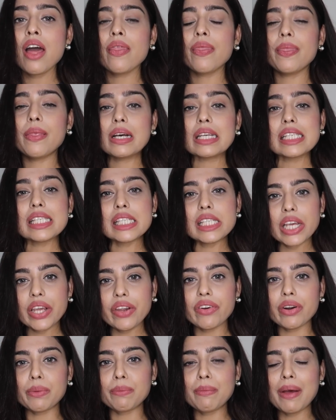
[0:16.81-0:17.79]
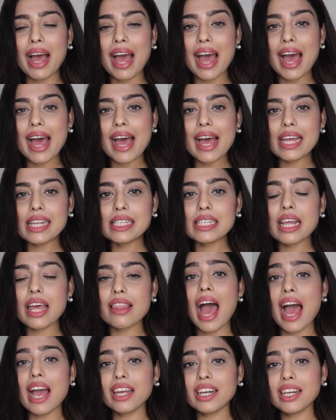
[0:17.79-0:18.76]
the serum and
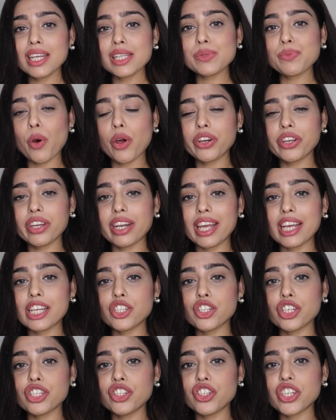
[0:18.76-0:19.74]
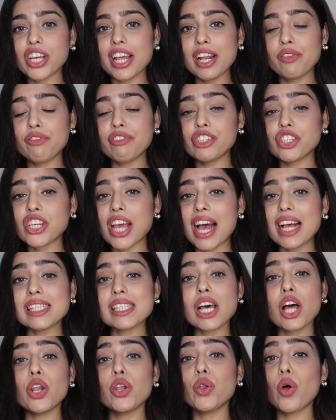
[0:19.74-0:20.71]
acne spot correction gel, which has
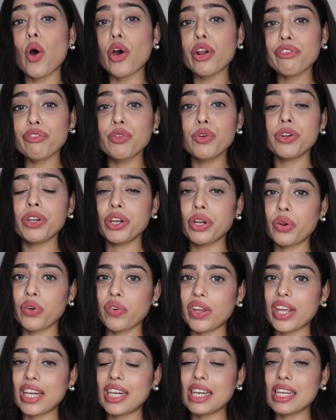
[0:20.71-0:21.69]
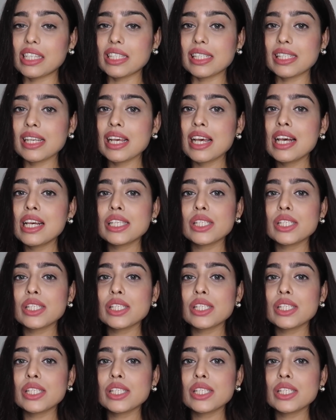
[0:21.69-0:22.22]
a lot of good ingredients.